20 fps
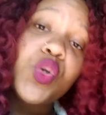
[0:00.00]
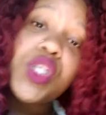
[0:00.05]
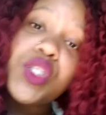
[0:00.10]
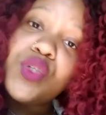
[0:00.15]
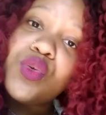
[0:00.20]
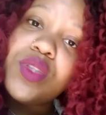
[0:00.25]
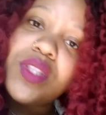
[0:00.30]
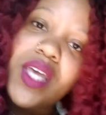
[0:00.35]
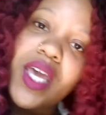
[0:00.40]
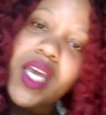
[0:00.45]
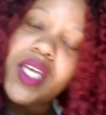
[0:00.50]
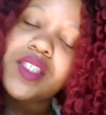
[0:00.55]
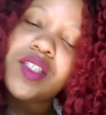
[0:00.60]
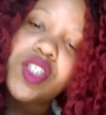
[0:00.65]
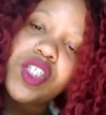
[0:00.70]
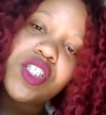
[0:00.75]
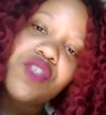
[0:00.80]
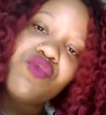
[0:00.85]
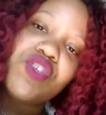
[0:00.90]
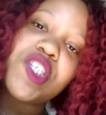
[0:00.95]
only two
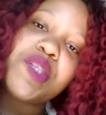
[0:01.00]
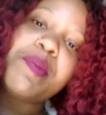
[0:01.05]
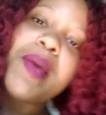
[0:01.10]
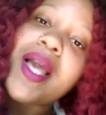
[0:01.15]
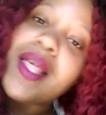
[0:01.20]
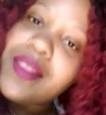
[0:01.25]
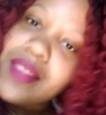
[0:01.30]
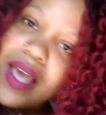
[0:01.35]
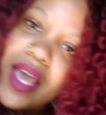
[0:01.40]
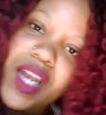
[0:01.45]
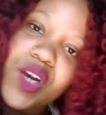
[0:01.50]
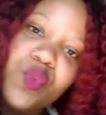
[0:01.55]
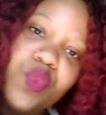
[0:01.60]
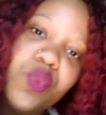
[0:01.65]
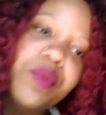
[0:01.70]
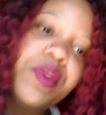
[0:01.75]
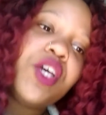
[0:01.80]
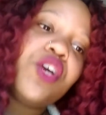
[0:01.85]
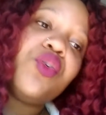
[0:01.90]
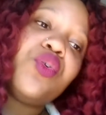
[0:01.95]
things. Just respect that and
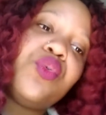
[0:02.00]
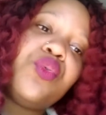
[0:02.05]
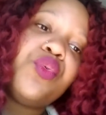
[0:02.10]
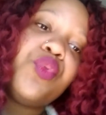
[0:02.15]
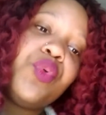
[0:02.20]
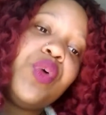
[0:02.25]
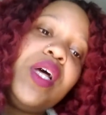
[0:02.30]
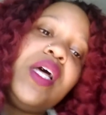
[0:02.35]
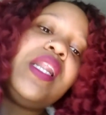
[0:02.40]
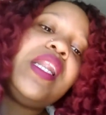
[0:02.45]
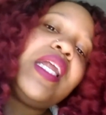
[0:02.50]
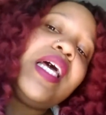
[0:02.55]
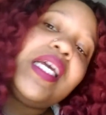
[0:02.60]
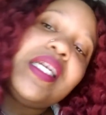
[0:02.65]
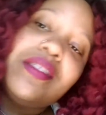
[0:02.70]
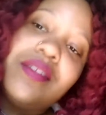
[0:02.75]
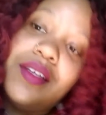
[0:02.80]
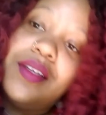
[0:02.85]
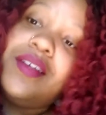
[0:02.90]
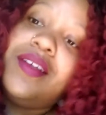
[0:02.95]
we'll be cool.
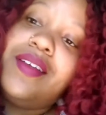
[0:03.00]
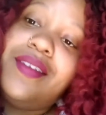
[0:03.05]
Like...